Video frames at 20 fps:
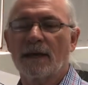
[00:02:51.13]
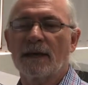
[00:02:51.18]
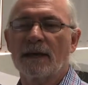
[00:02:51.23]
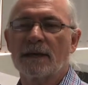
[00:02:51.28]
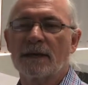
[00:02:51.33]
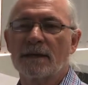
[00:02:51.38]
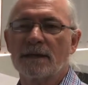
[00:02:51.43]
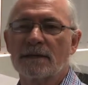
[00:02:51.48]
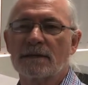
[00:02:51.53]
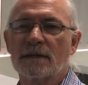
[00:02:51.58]

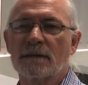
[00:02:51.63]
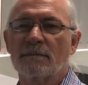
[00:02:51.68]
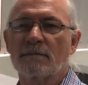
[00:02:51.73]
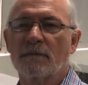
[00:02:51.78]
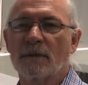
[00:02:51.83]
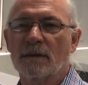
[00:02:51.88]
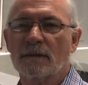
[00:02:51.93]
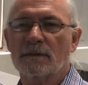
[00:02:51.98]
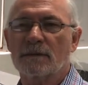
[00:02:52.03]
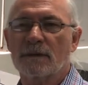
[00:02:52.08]
is
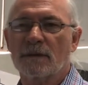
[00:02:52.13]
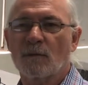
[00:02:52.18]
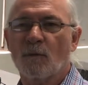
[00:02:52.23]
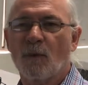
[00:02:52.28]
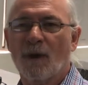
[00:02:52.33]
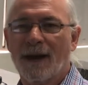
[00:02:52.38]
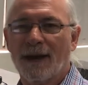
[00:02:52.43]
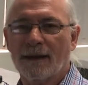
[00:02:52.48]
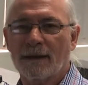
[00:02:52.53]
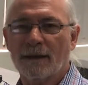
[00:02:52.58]

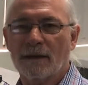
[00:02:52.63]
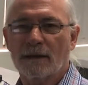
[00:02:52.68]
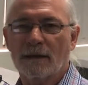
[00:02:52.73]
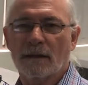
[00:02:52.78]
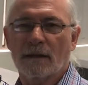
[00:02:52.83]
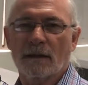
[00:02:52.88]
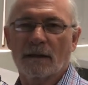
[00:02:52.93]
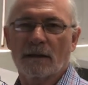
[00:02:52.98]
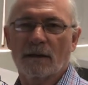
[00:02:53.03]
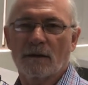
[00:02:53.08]
multi-WAN
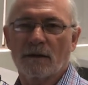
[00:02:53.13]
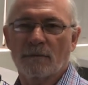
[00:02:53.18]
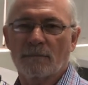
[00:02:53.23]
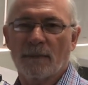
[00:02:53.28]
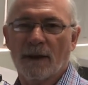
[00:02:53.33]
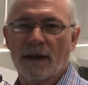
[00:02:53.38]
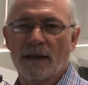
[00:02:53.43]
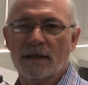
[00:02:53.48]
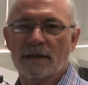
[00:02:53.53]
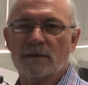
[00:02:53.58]
load
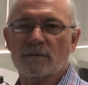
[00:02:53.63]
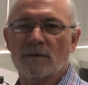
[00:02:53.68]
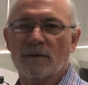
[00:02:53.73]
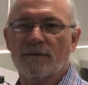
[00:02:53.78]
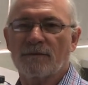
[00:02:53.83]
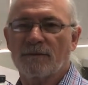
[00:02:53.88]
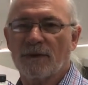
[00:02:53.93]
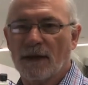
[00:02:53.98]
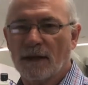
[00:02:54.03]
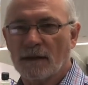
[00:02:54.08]
balance with
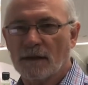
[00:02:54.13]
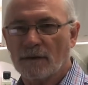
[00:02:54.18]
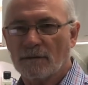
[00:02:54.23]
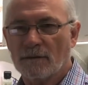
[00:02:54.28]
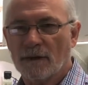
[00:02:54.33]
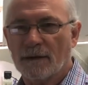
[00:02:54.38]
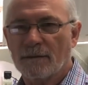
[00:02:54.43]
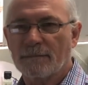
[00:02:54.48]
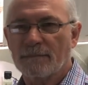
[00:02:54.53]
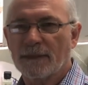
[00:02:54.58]

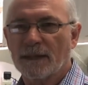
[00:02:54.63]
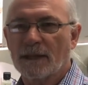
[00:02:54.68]
failover.